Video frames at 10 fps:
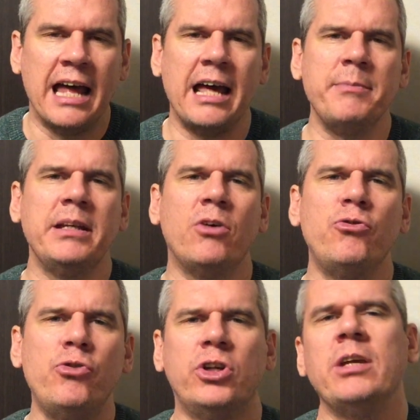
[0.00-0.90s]
and I made a
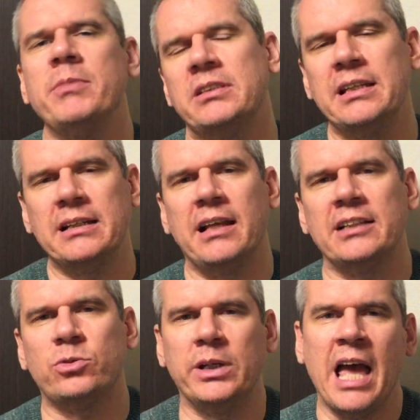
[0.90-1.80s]
rookie mistake
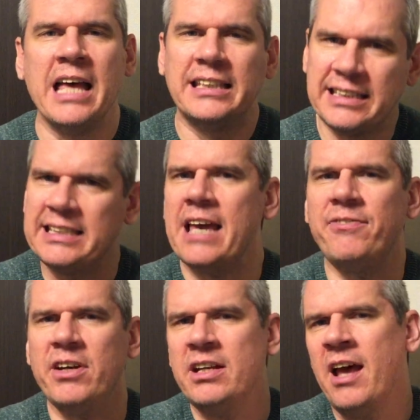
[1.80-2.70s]
last week.
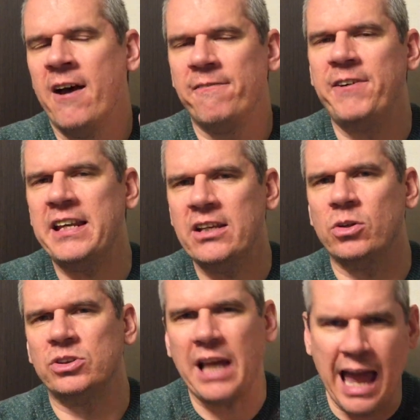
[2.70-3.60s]
7
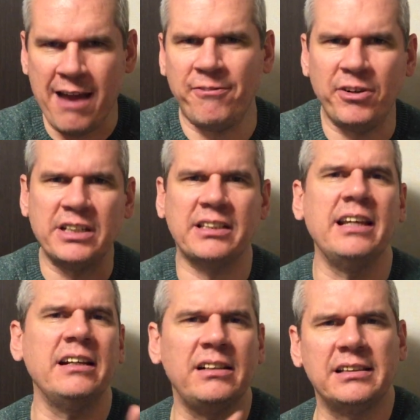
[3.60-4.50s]
videos every
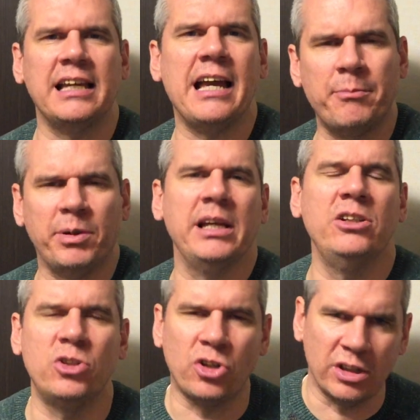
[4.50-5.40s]
single day. I'm
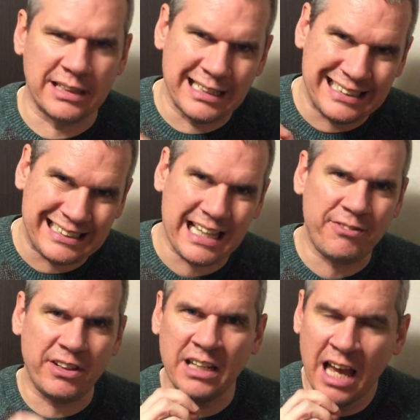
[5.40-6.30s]
bringing you content.
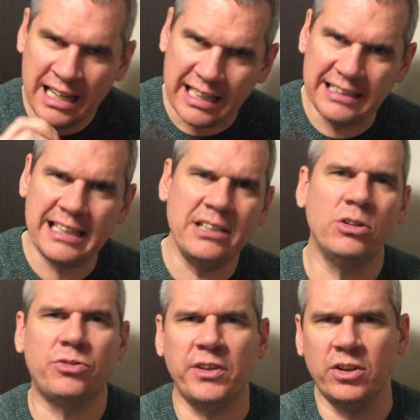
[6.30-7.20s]
7
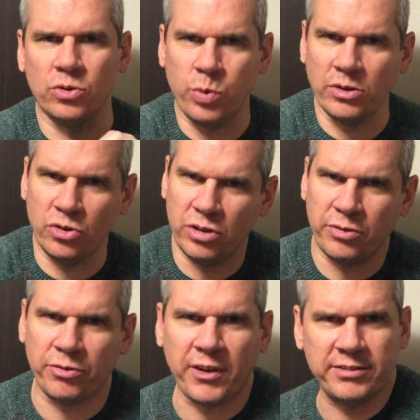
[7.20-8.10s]
continuous videos, 1, 2, 3,
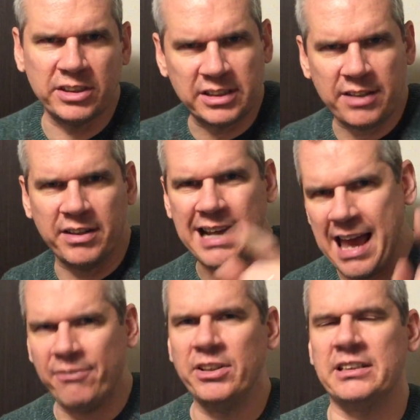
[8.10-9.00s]
4, 5, 6, 7
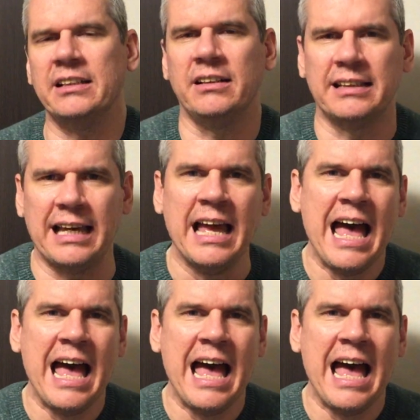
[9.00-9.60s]
every single day,